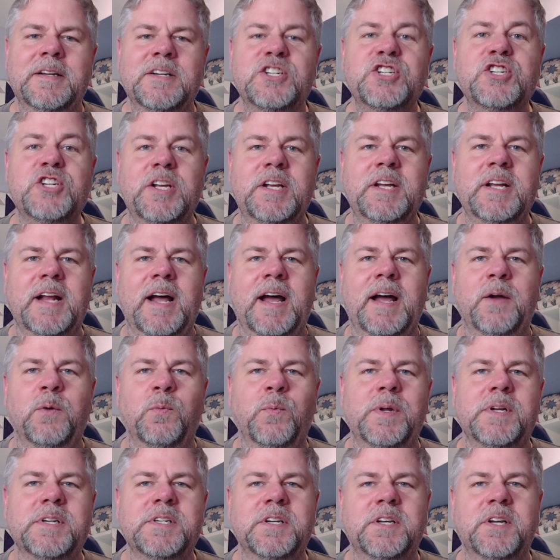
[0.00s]
she and I
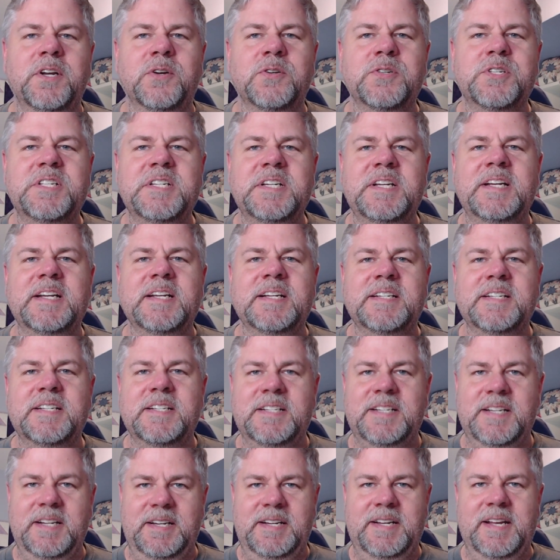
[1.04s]
went to go see it
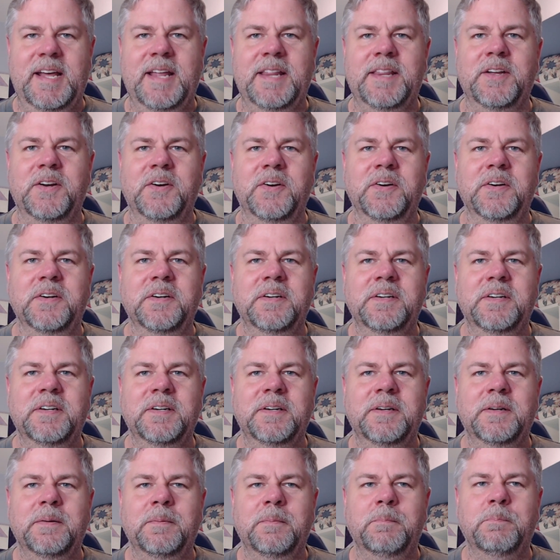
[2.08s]
together,
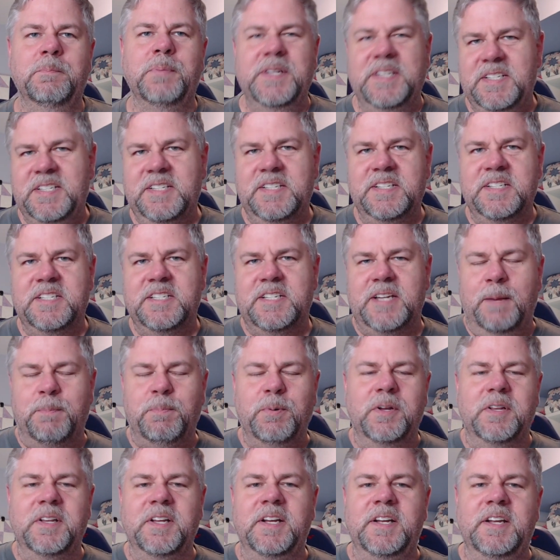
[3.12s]
but
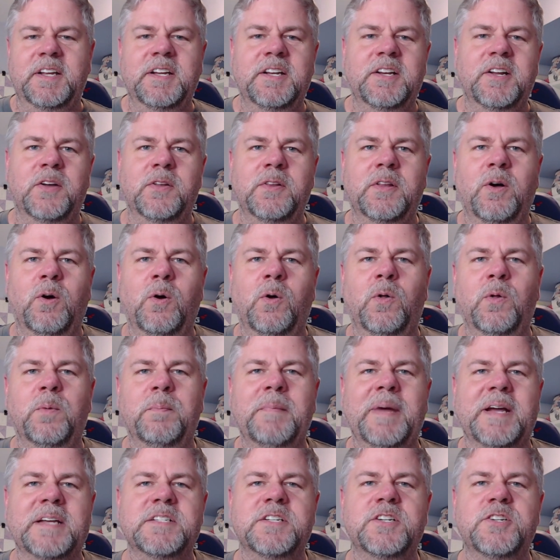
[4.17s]
separately, the
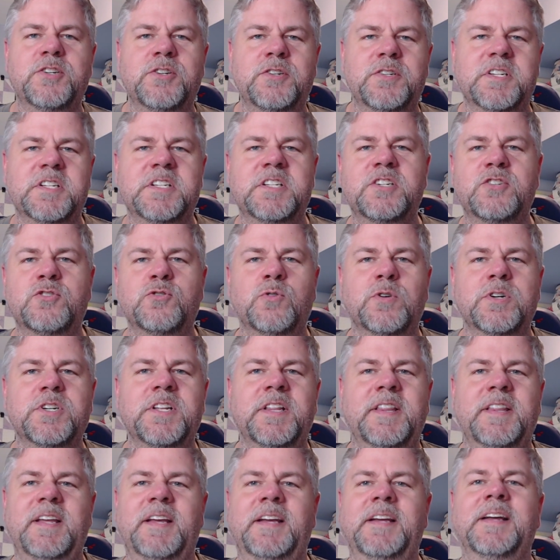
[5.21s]
whole Massachusetts and
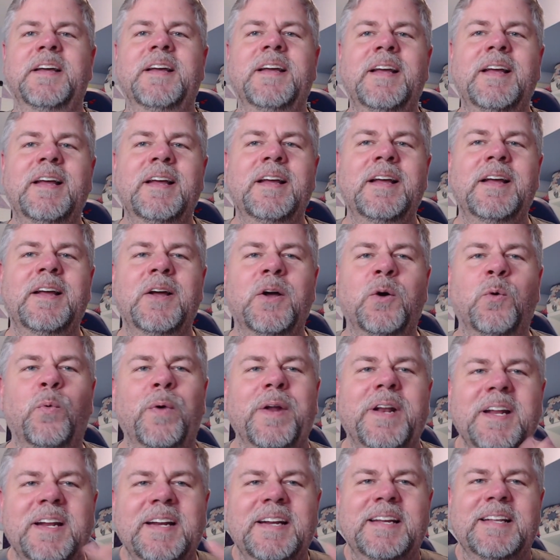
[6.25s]
Georgia thing.
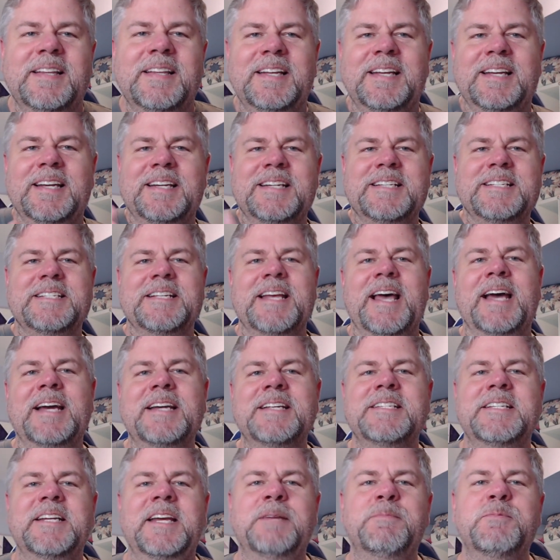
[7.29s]
We didn't get the
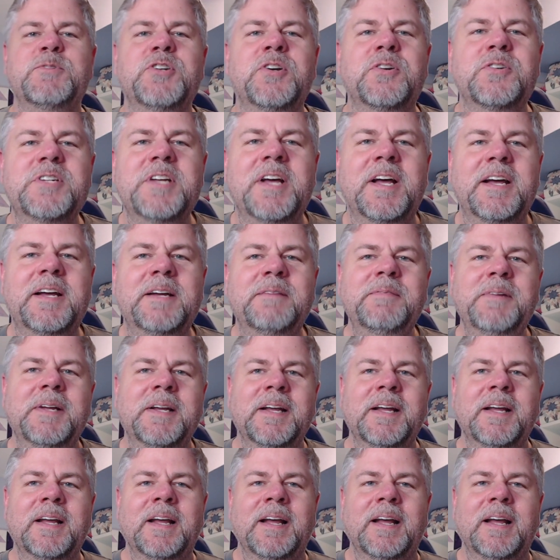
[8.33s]
exact same showtime.